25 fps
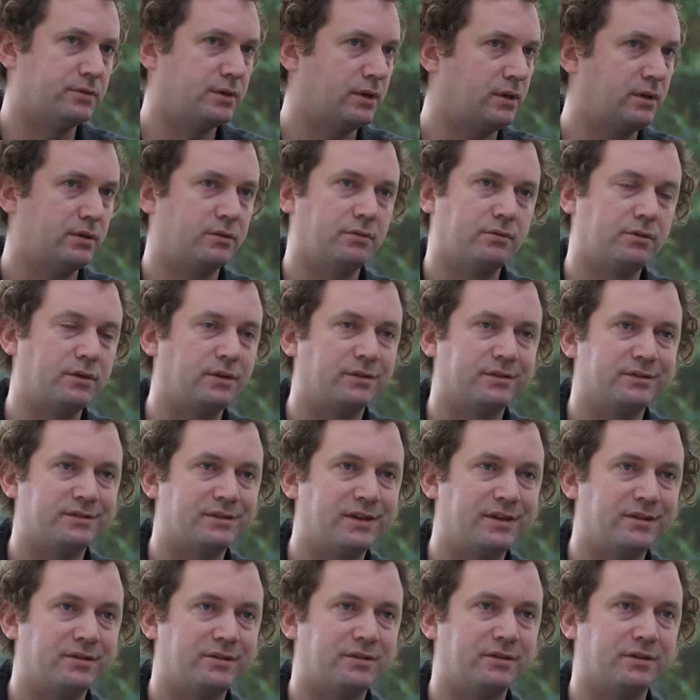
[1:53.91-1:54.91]
So I don't think there's
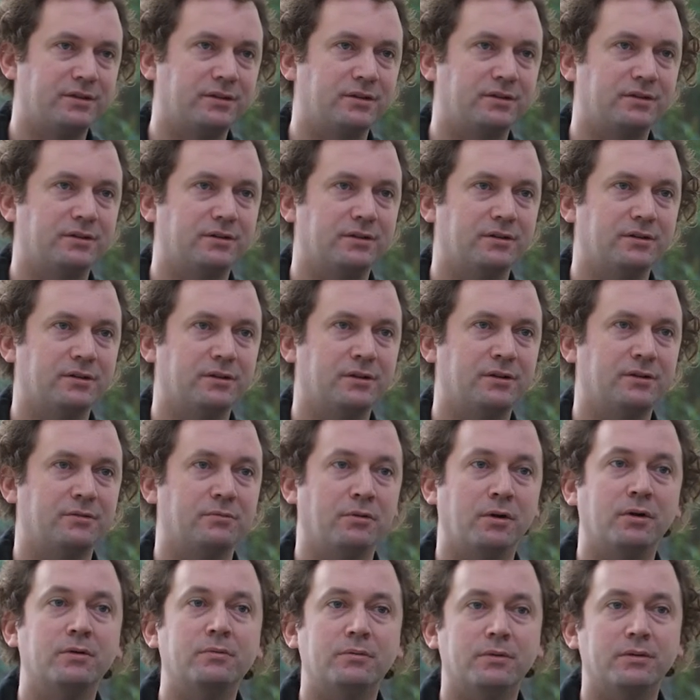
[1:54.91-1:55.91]
anything
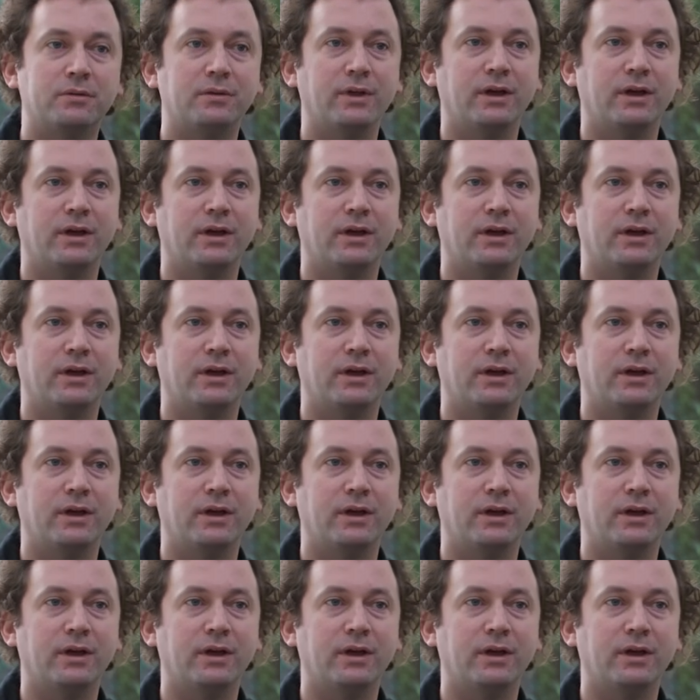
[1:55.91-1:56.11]
wrong with